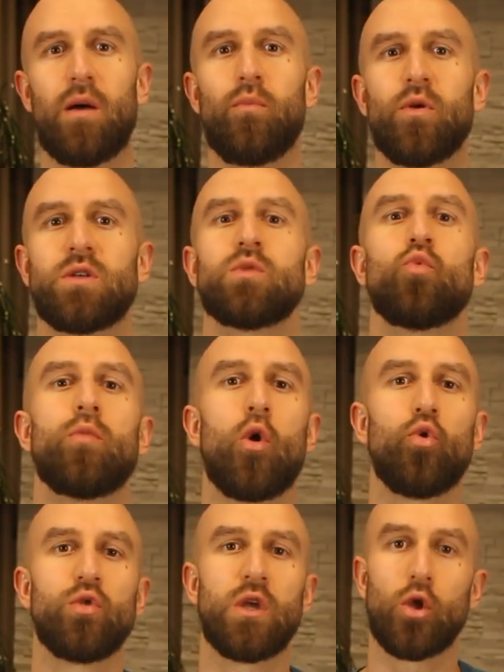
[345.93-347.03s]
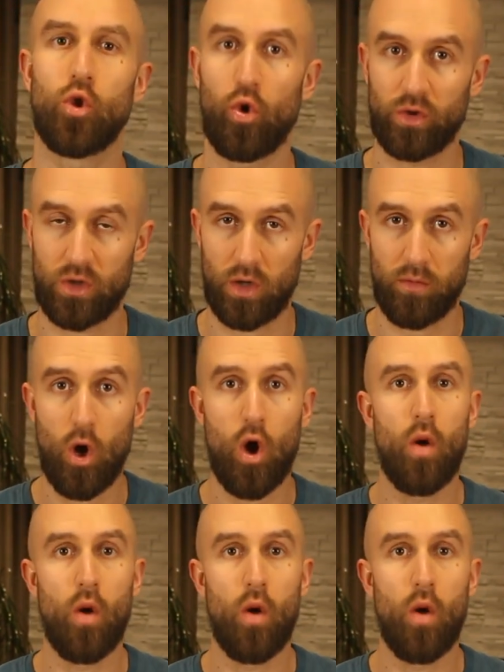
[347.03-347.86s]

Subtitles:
a person will be holding long-term,